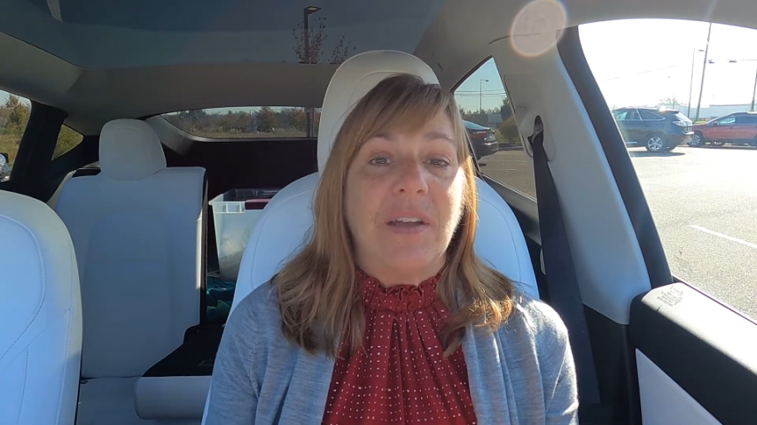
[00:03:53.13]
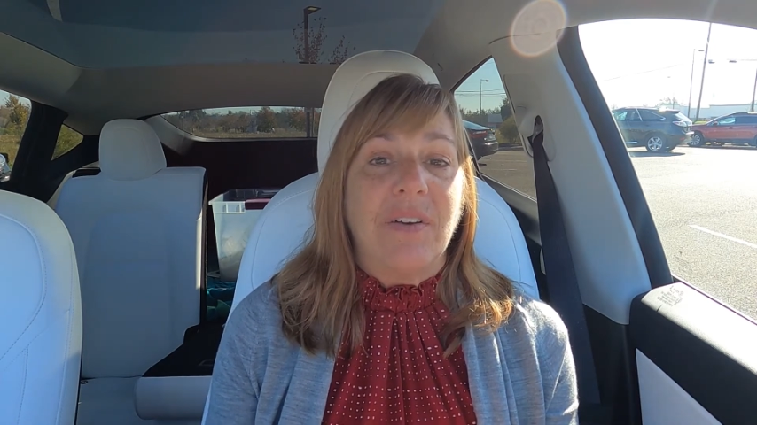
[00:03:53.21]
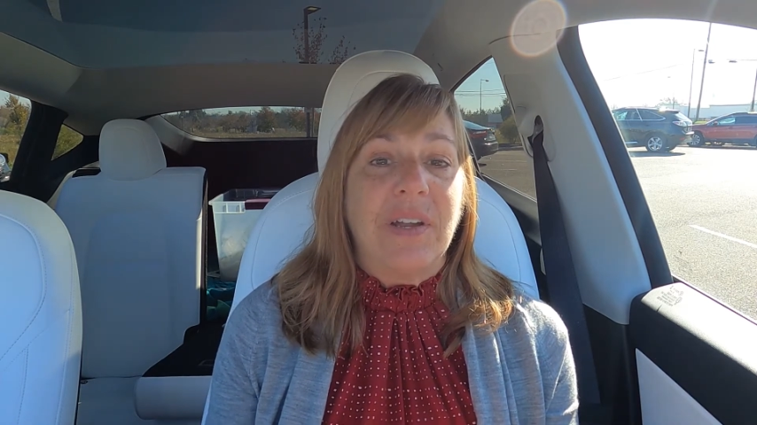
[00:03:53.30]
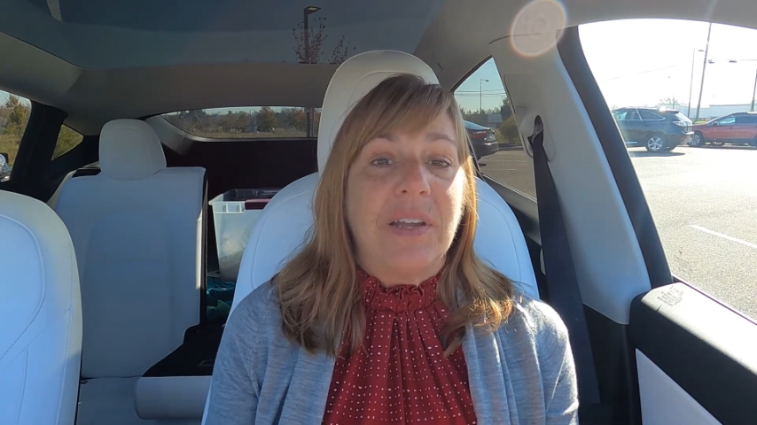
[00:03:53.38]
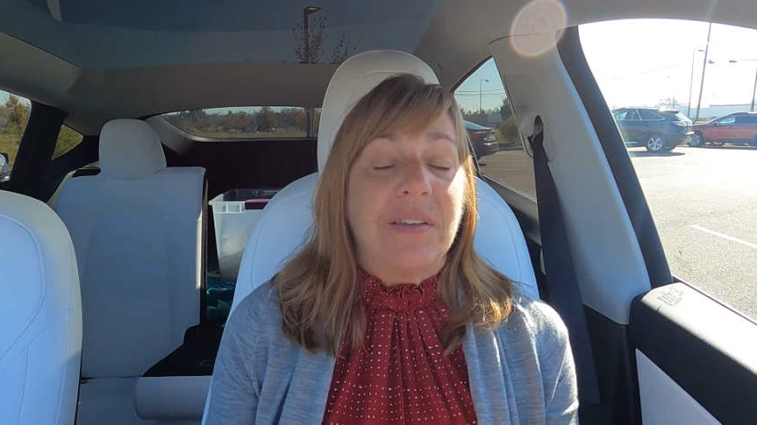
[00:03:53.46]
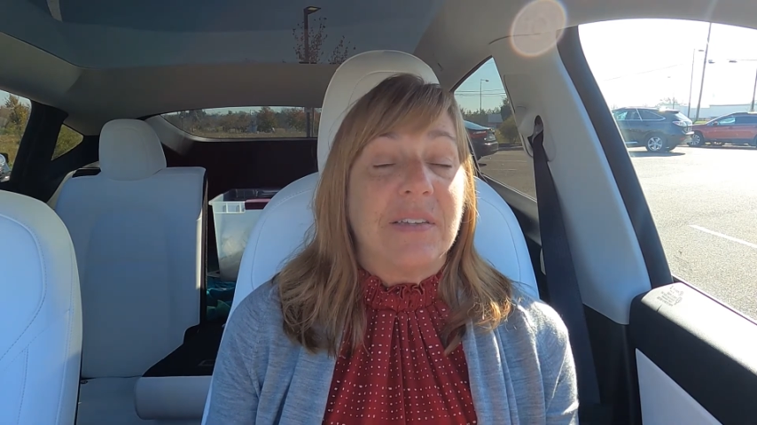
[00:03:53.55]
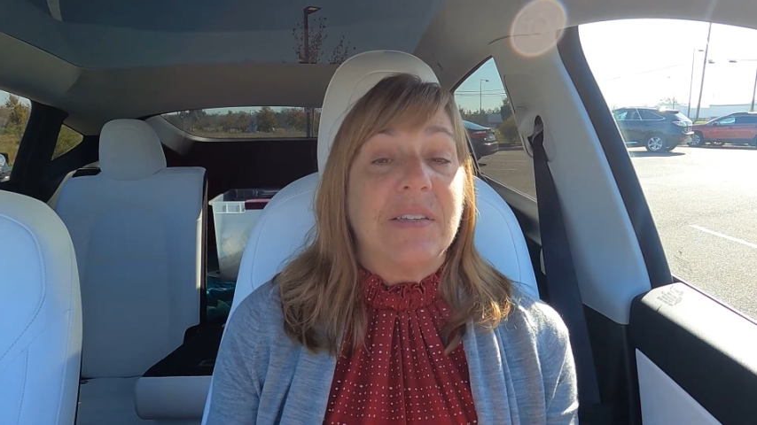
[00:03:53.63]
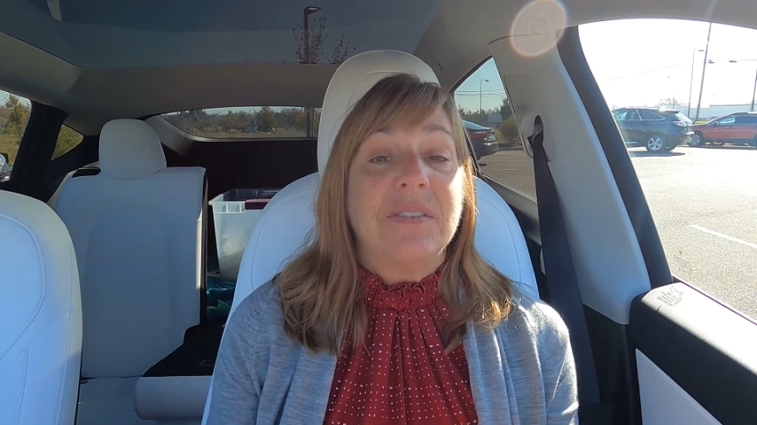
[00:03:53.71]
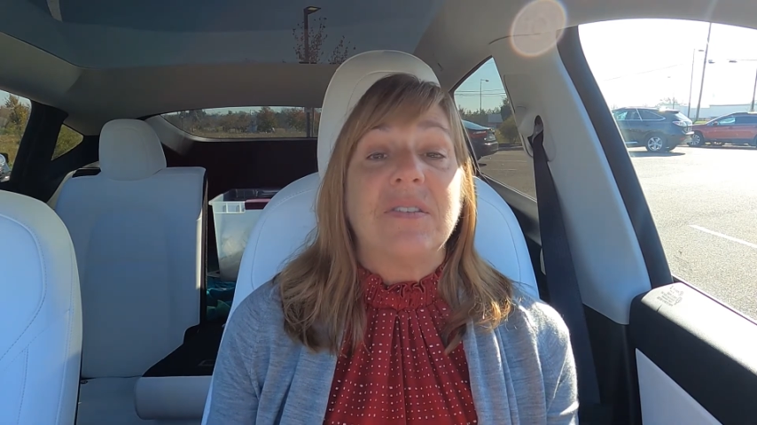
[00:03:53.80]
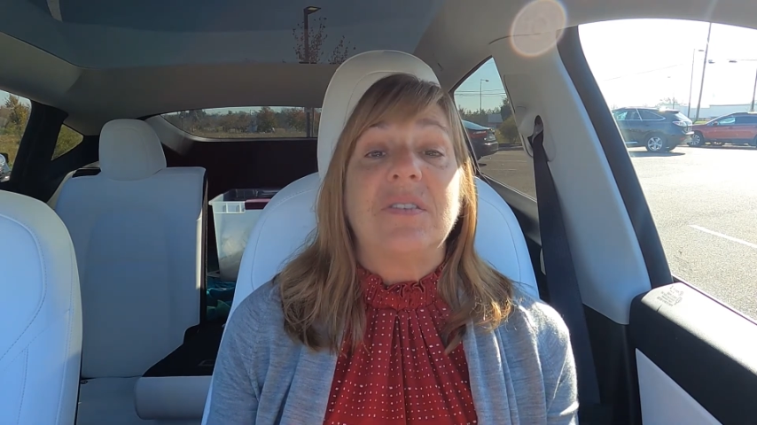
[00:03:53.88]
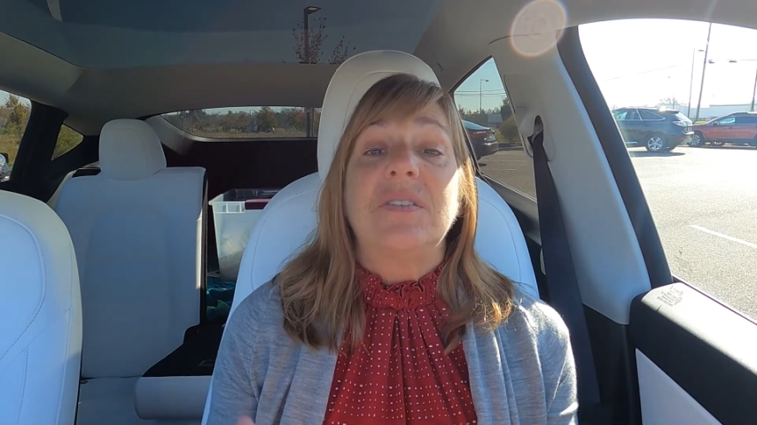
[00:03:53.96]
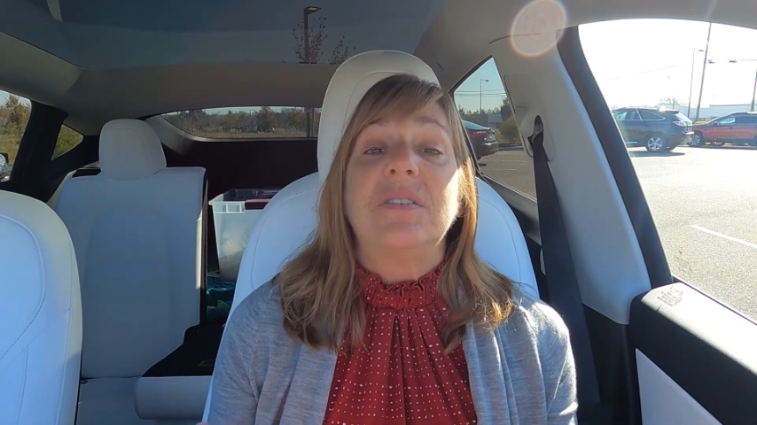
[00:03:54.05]
area
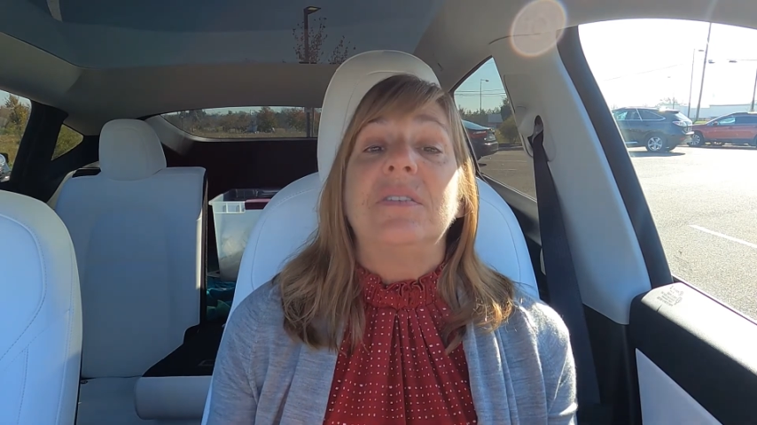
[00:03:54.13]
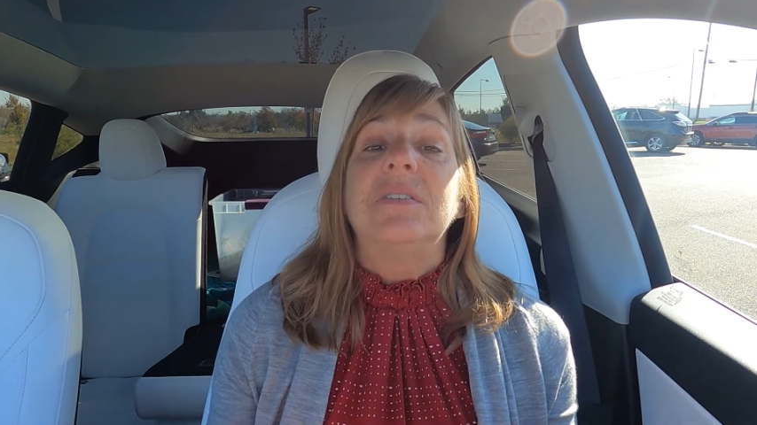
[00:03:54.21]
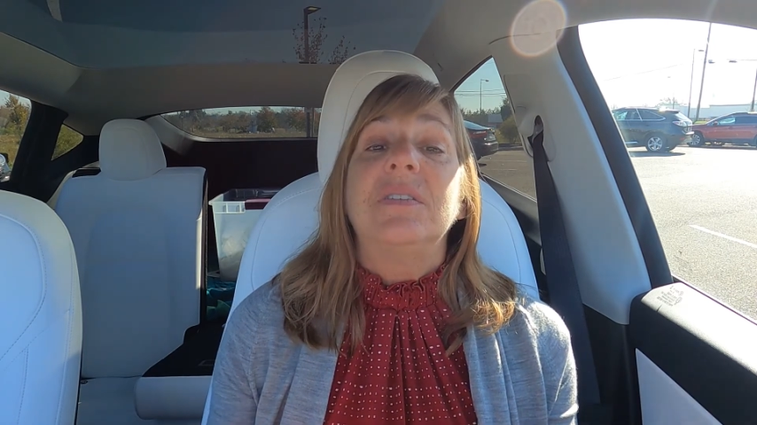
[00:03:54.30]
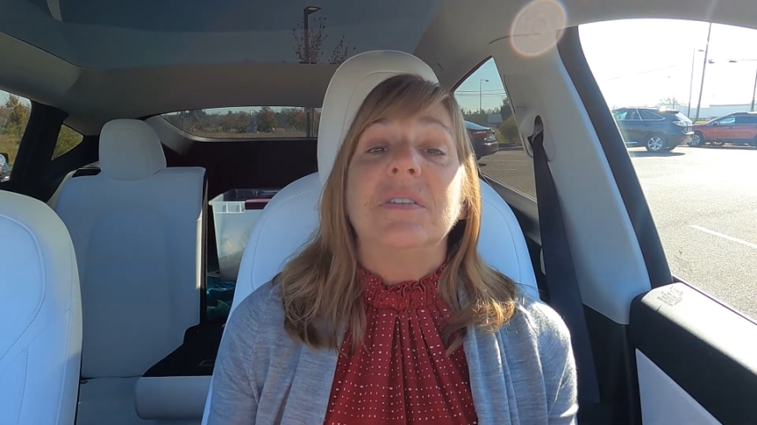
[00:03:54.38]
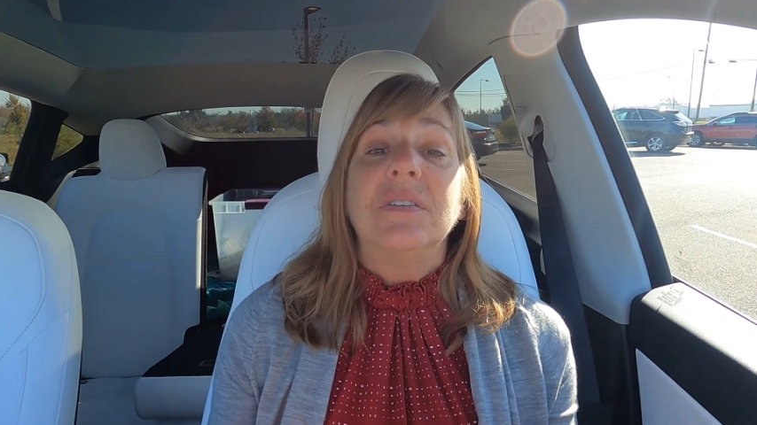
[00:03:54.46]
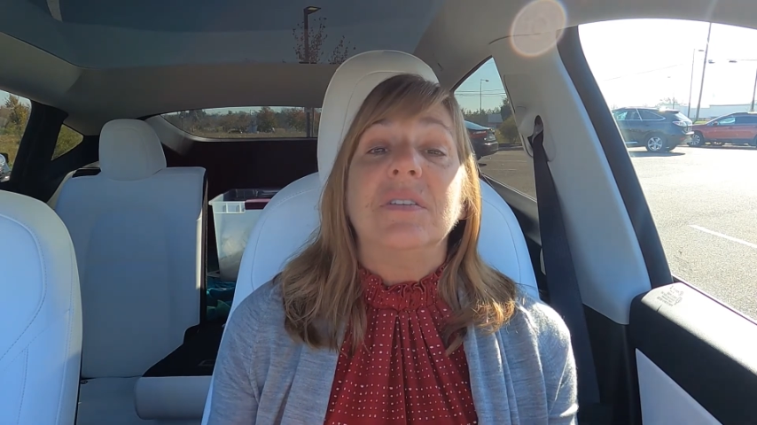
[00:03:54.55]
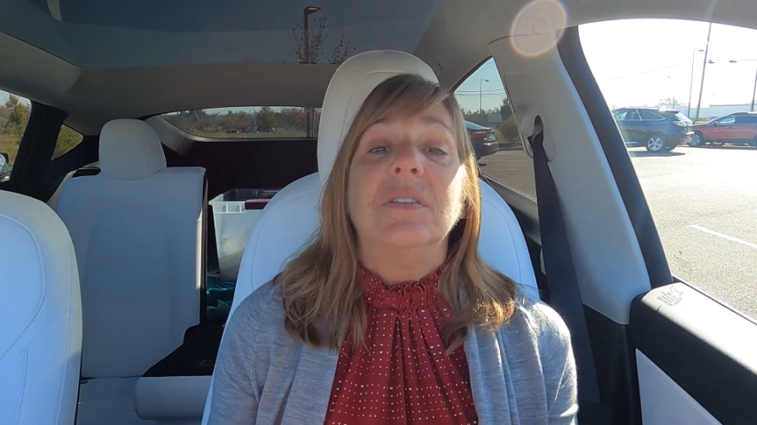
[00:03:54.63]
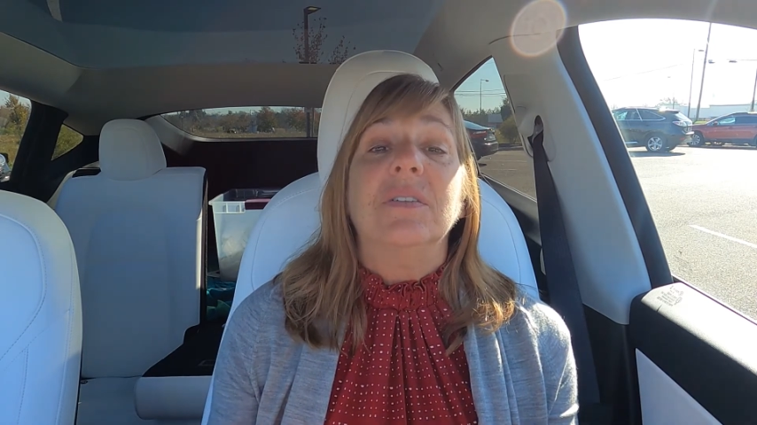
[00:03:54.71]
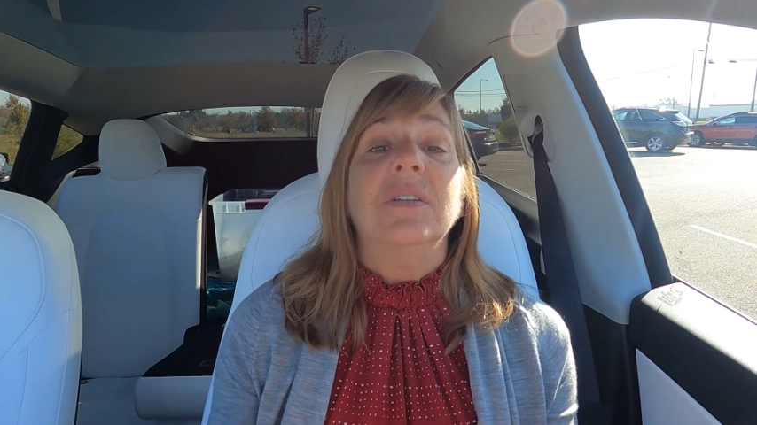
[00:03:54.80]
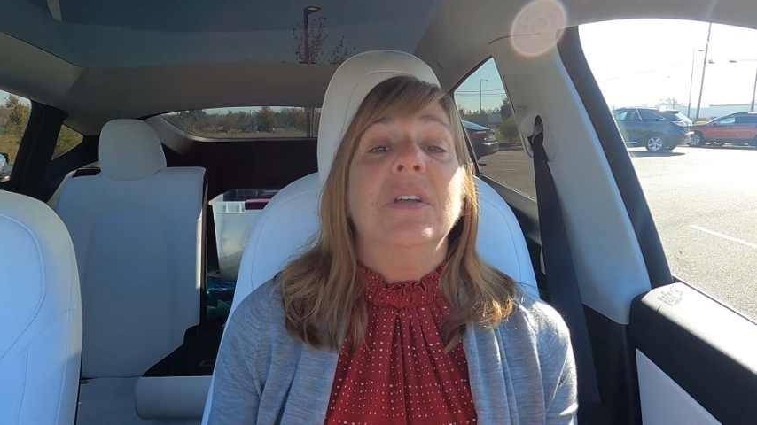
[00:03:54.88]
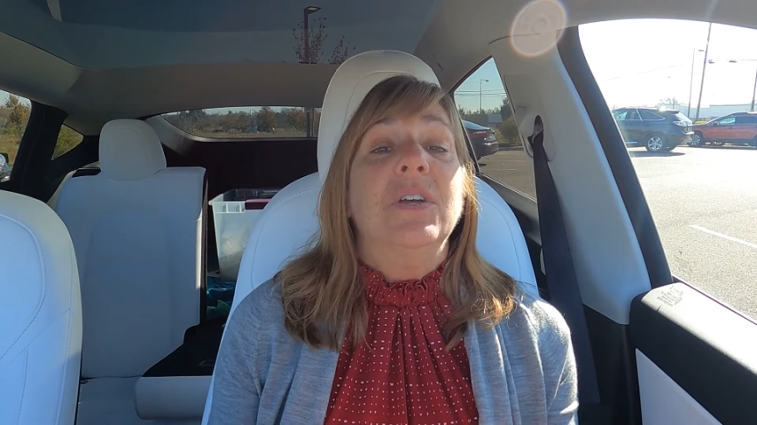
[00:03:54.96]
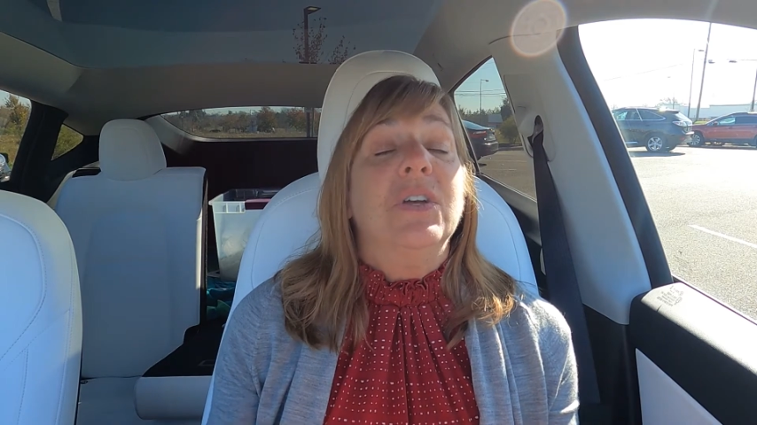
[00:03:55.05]
is still